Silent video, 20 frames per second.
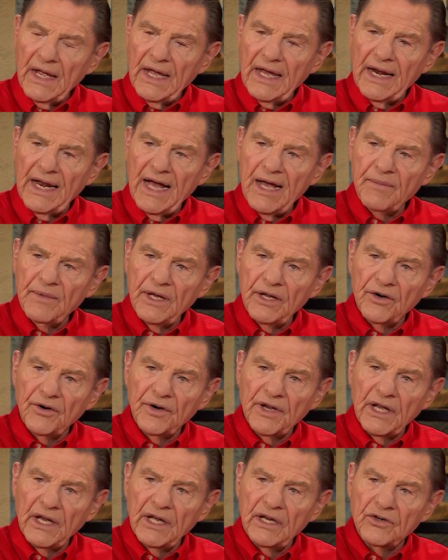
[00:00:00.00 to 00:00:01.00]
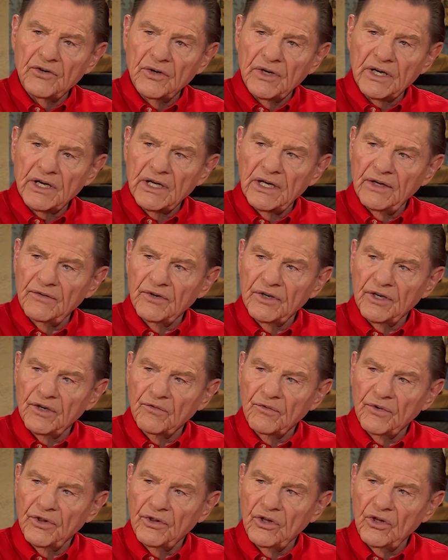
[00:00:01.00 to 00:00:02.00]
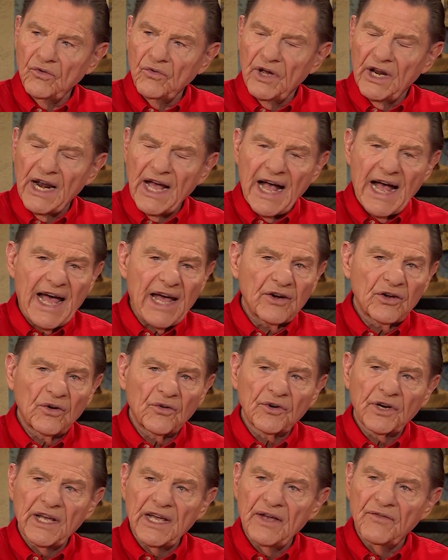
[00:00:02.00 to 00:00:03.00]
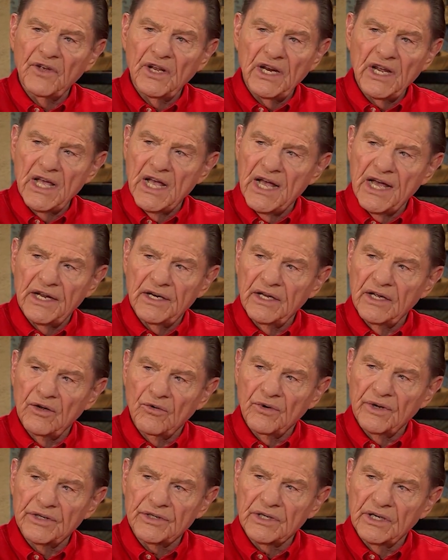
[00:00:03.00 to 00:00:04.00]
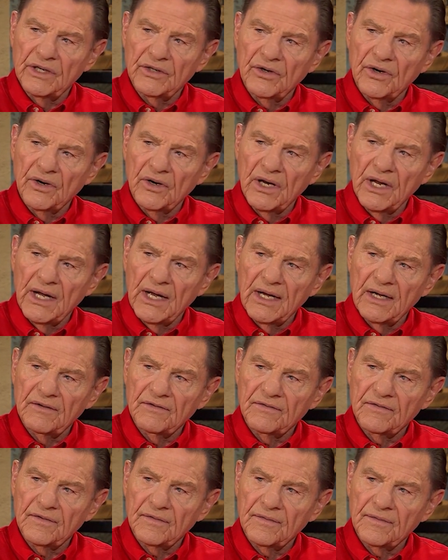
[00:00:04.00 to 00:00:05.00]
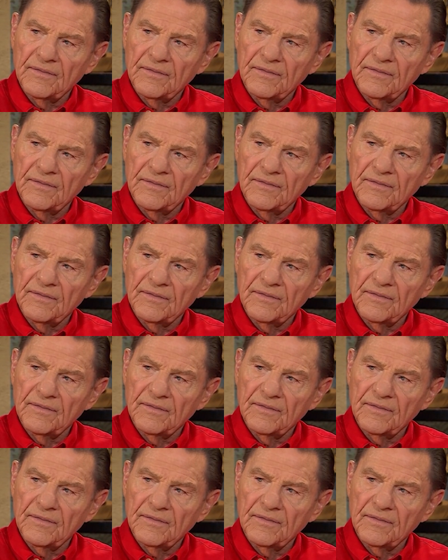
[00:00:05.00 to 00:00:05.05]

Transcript: And I'm entering into a covenant with you, and I don't have any idea what's in your life.